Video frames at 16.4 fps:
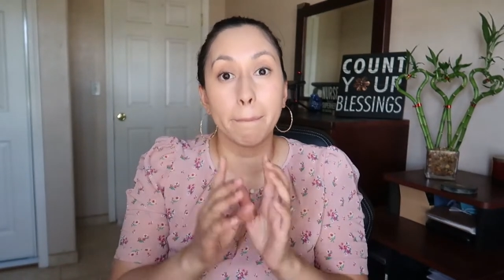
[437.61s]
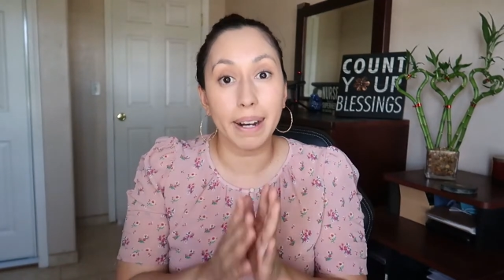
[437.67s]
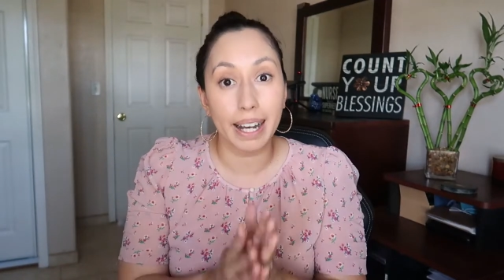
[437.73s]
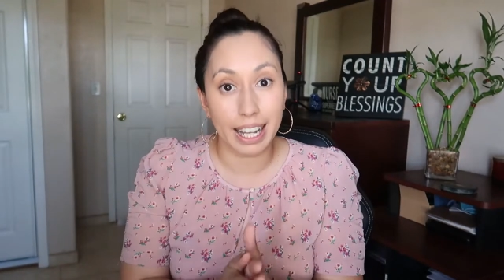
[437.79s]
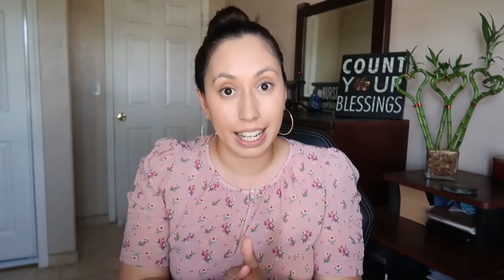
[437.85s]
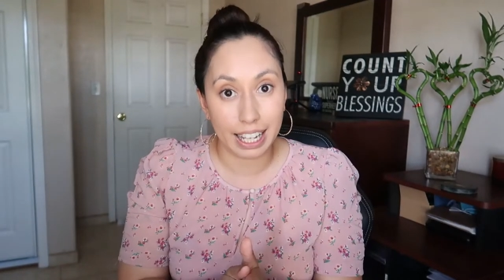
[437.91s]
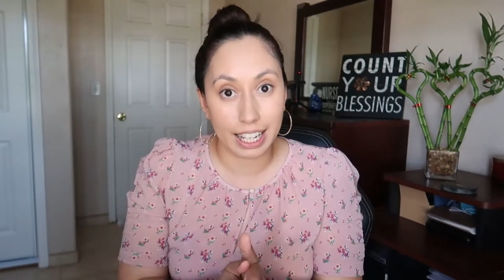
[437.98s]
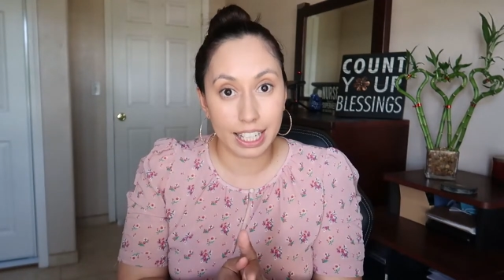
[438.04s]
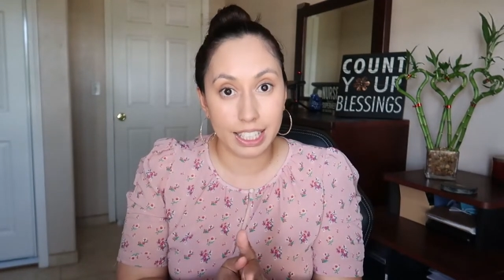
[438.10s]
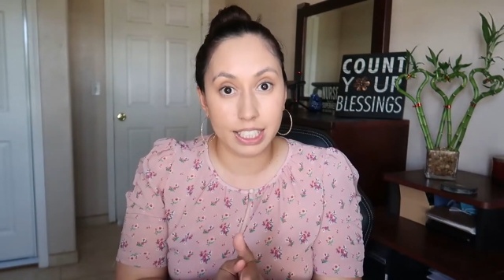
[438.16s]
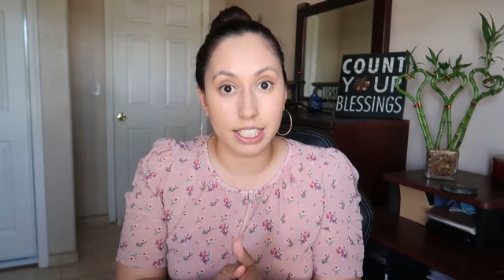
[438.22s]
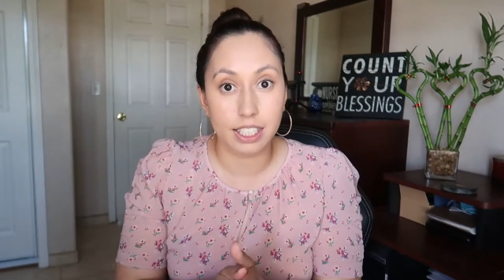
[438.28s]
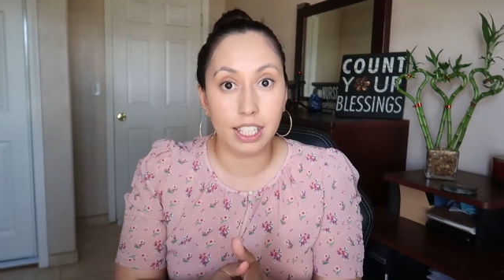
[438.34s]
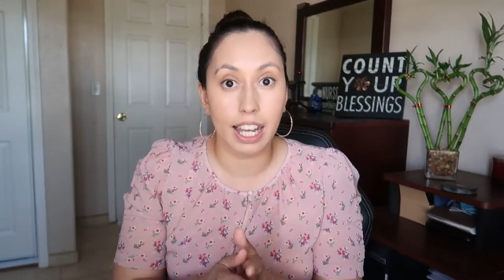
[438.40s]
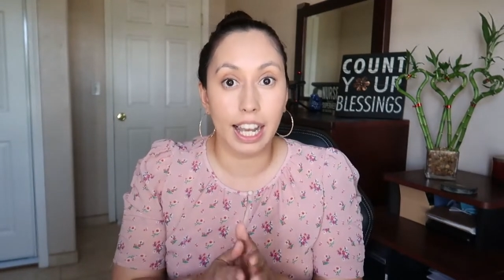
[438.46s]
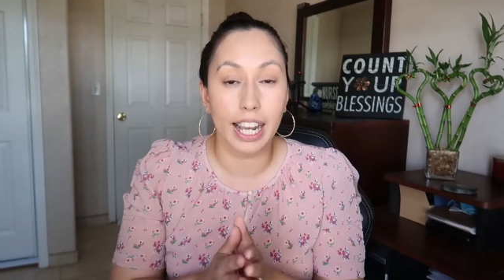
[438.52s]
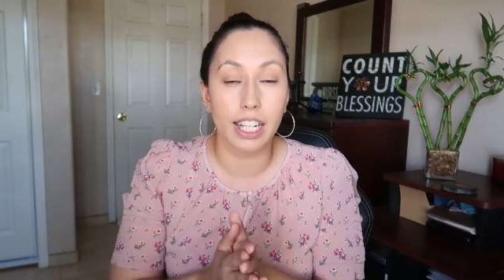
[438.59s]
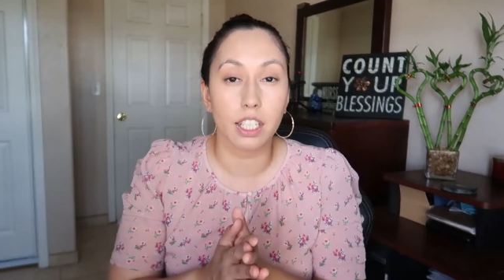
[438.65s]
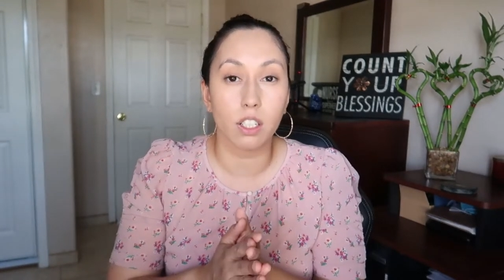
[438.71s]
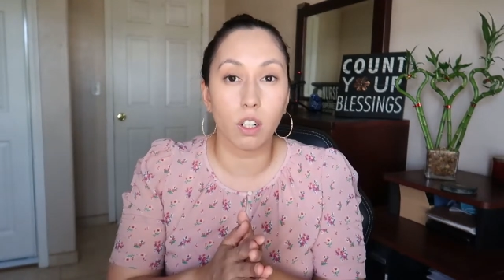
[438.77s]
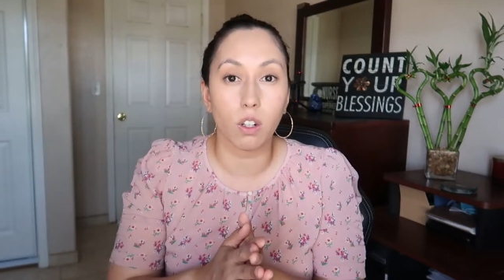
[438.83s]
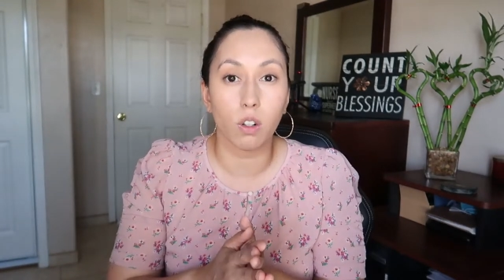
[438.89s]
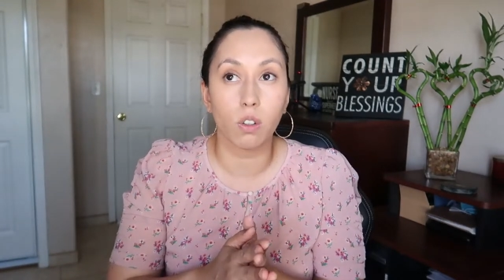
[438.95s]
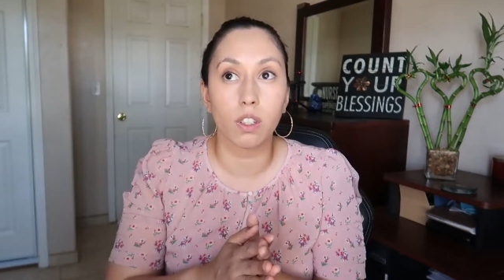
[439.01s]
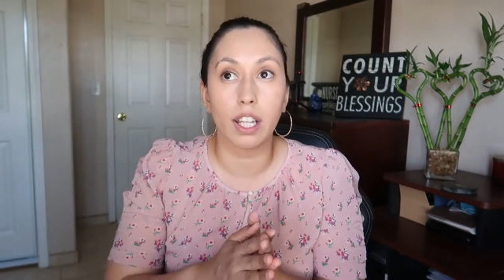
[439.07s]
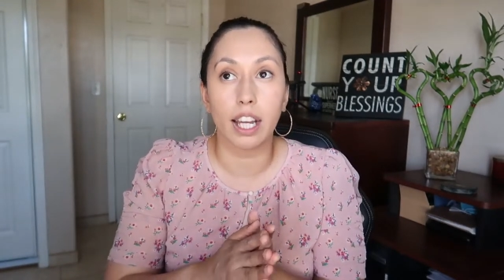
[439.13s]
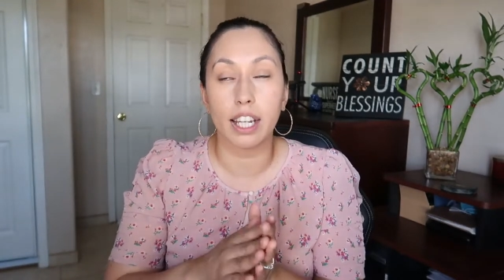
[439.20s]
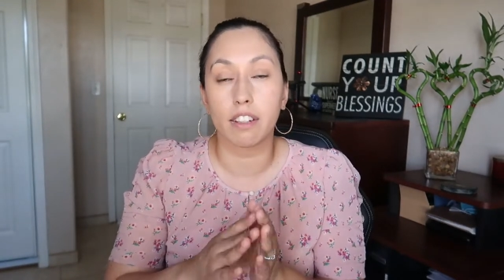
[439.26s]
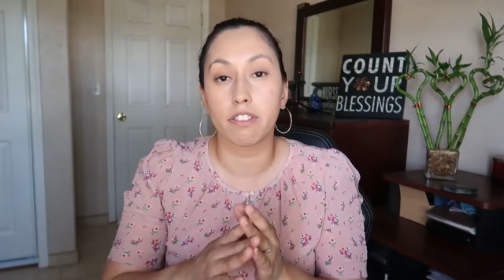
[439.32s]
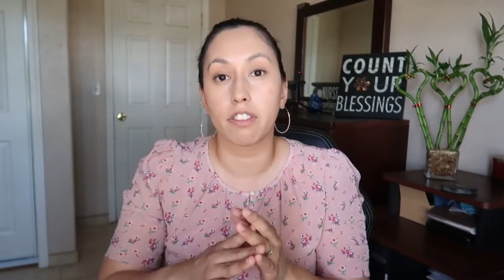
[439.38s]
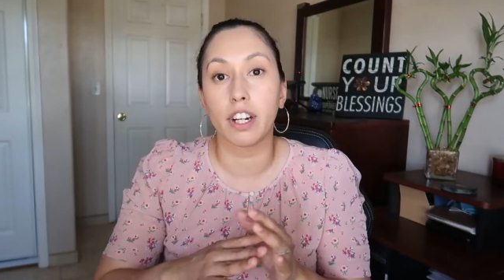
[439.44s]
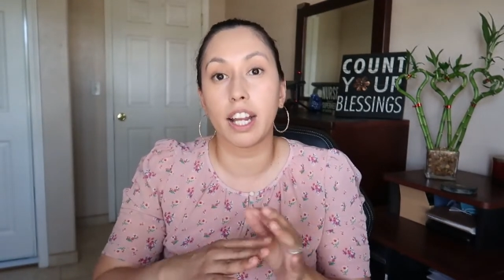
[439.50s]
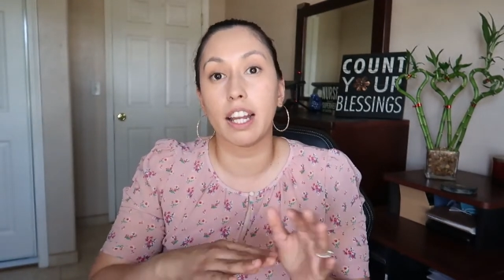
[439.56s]
But I know
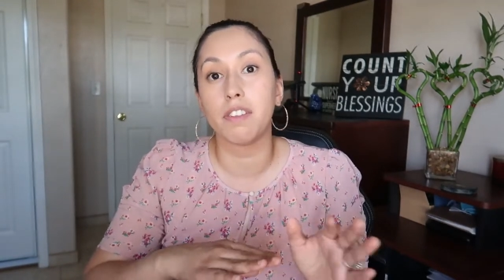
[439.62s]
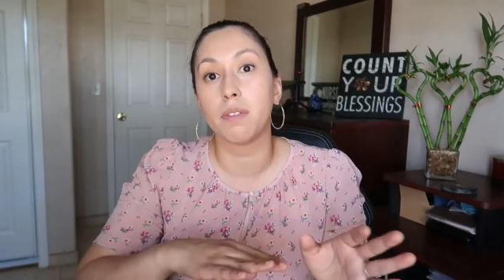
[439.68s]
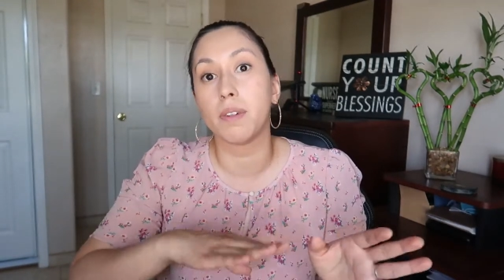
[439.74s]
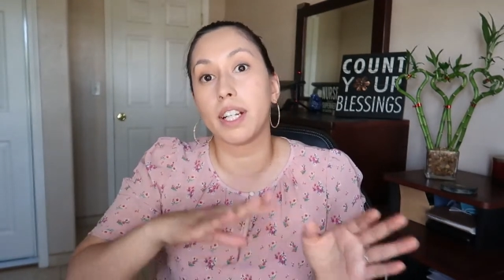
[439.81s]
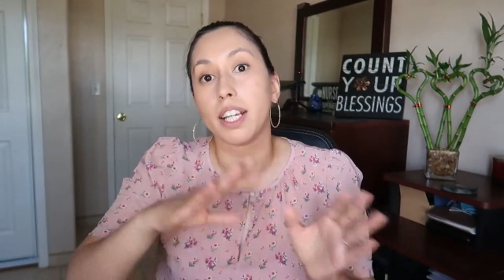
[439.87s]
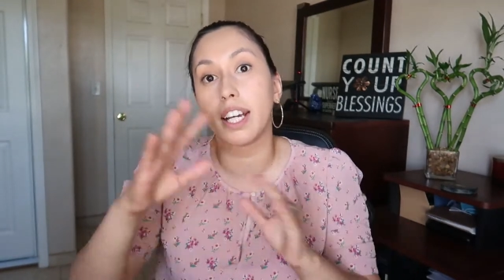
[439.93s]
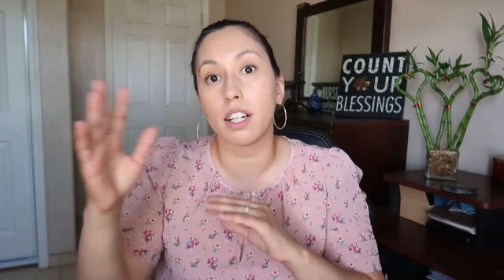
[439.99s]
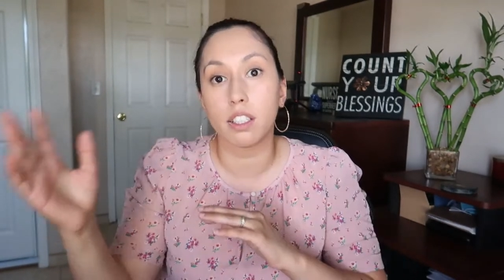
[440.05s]
like for everybody